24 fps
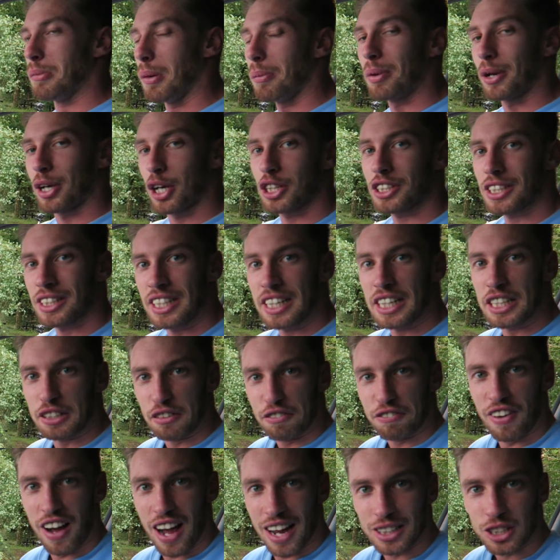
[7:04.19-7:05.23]
But because I need to
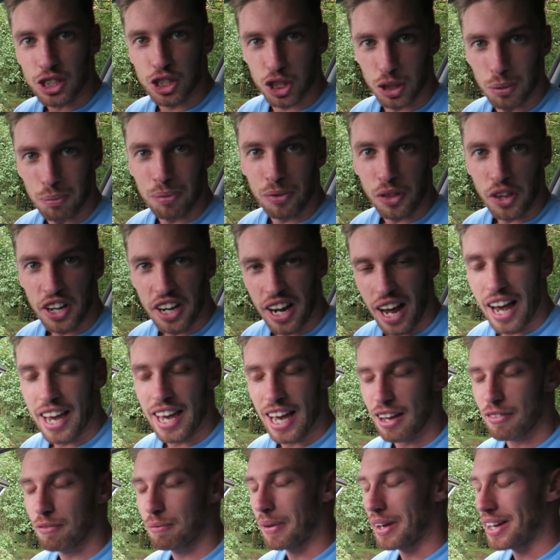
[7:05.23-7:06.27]
find something, I
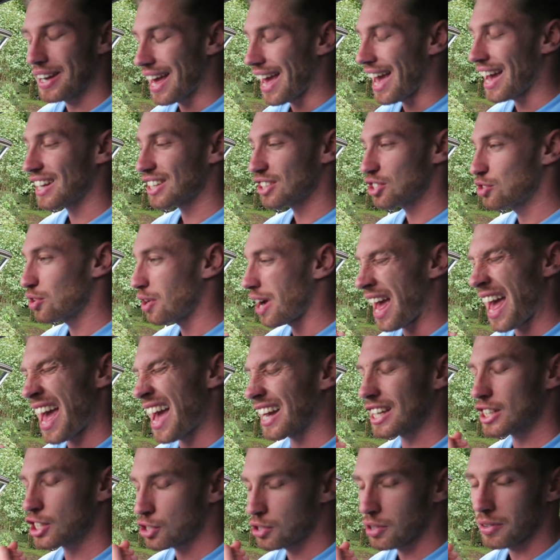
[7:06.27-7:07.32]
have been extra
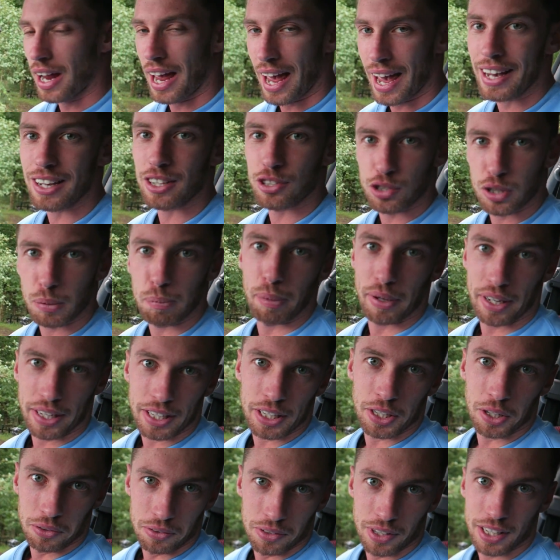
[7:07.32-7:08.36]

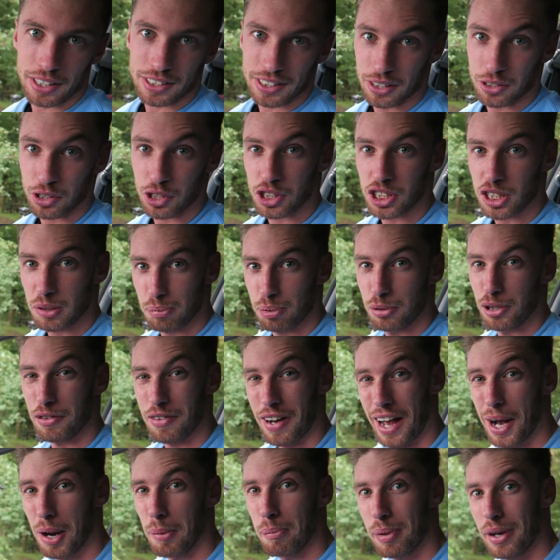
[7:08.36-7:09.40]
picky on this. And just to prove
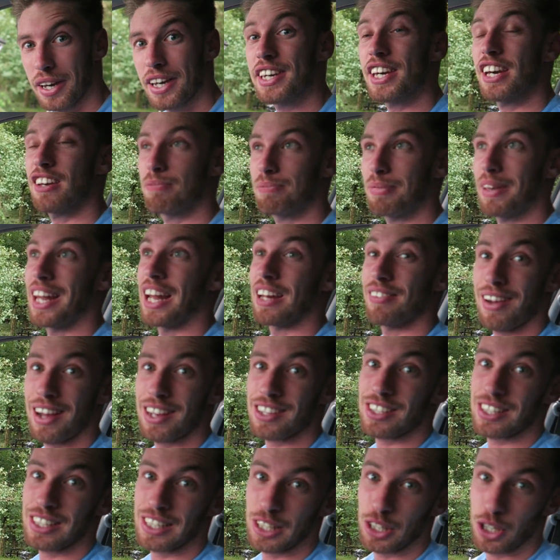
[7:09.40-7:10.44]
how picky I've been, I've
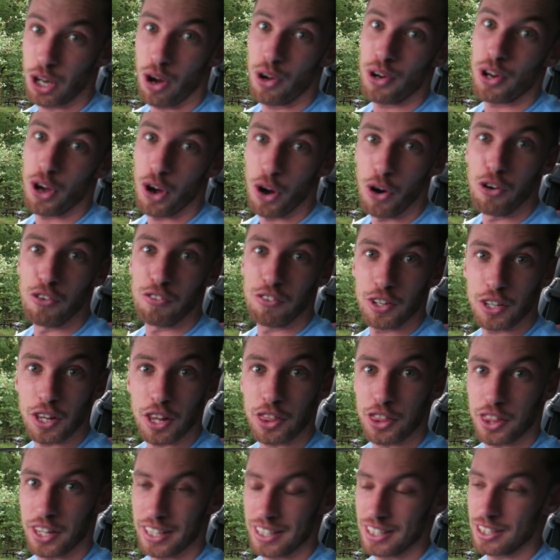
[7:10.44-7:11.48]
actually gone over the
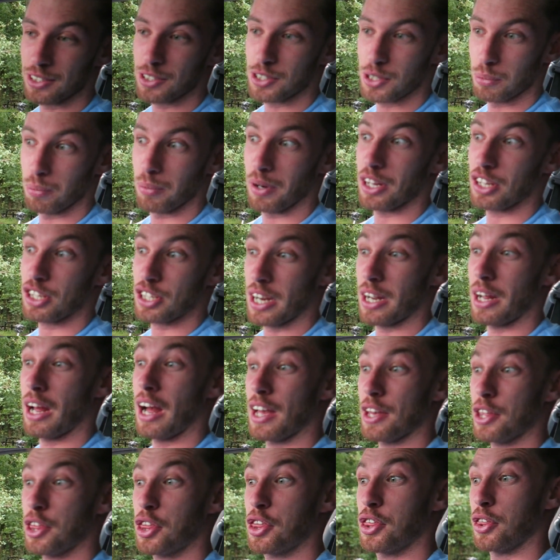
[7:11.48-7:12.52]
things which
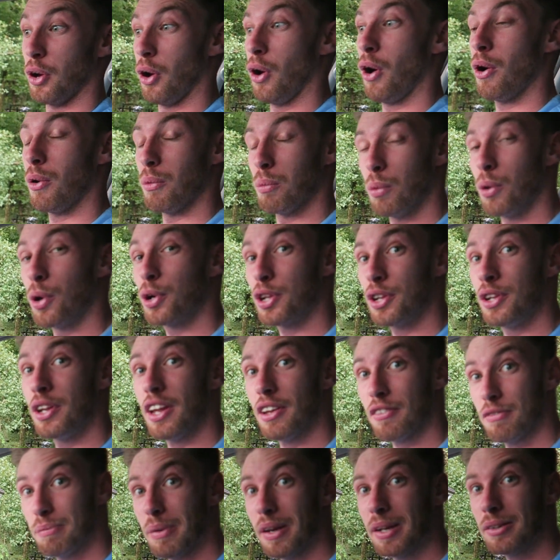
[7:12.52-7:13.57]
I thought wouldn't
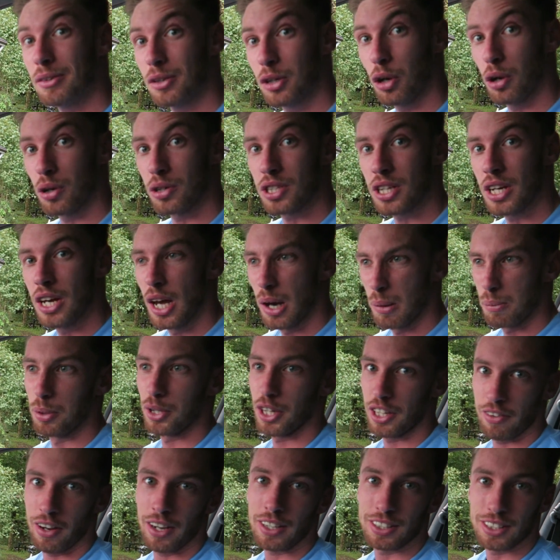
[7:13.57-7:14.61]
have been good, but
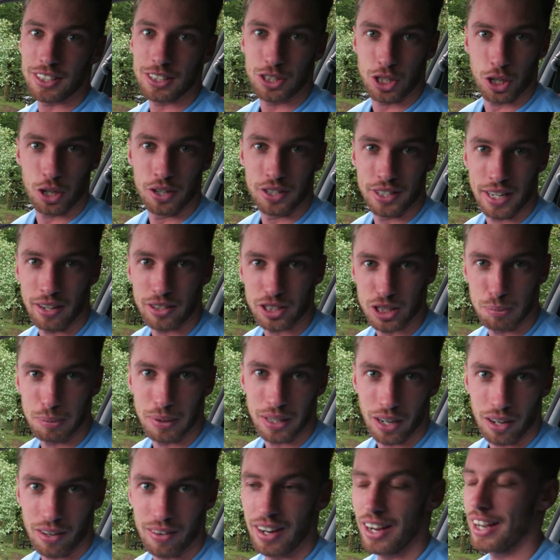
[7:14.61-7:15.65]
they've actually turned out to be
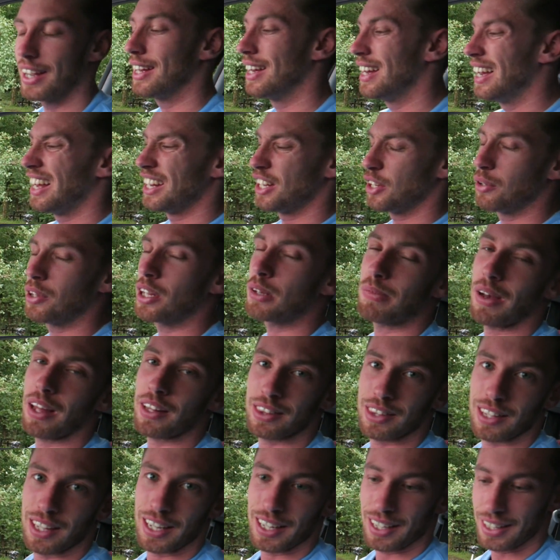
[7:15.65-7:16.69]
alright. The only
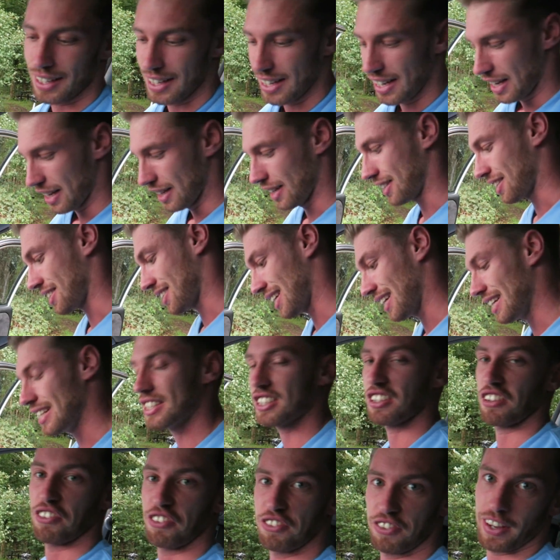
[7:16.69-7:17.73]
bad thing, the
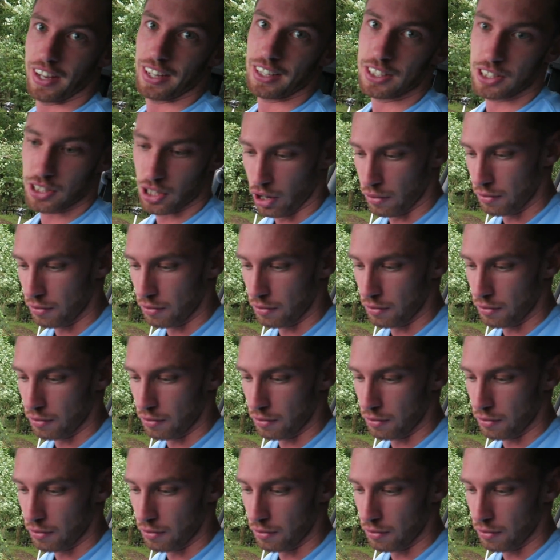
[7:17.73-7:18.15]
seats are fixed.